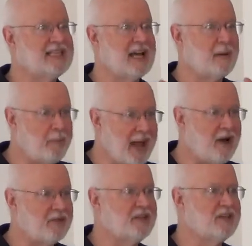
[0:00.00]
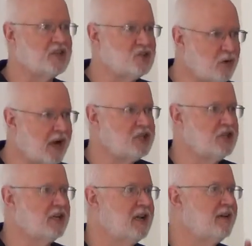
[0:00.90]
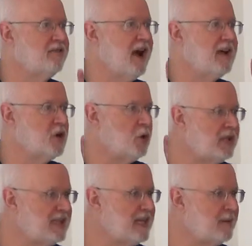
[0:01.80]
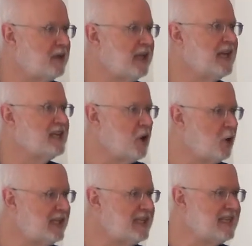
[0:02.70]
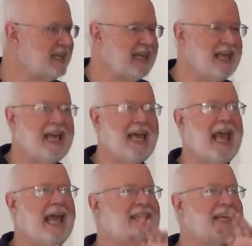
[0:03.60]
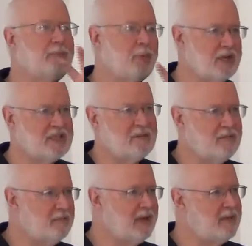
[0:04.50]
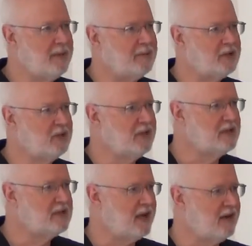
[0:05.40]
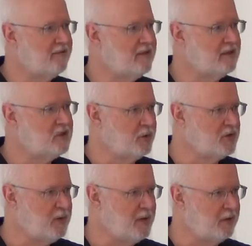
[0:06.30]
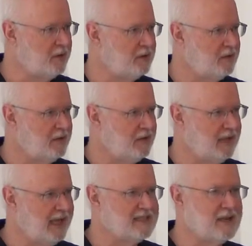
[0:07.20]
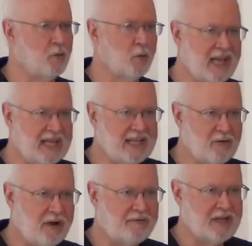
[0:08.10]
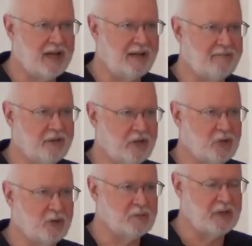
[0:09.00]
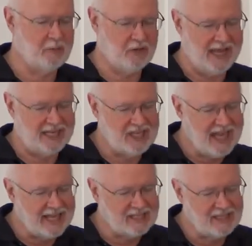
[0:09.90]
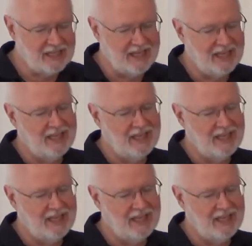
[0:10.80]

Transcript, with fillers: it's about the destruction of God's holy temple and his holy city and the imprisonment by the Babylonians of the Jewish people. It's a really rough time for the Jewish people. And yet,